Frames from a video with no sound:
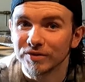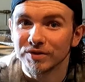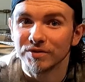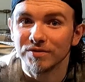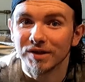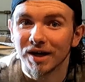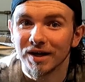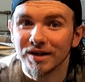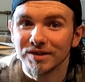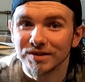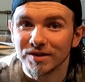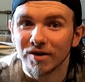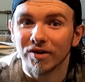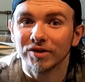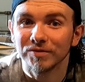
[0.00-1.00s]
see you
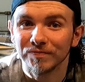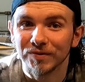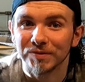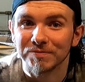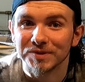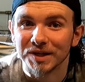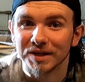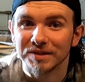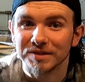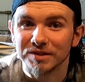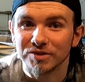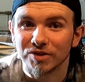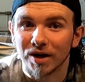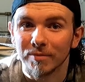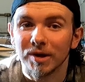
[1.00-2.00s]
guys on the flip side,
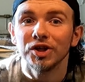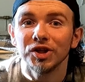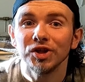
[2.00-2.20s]
Z-Tribe.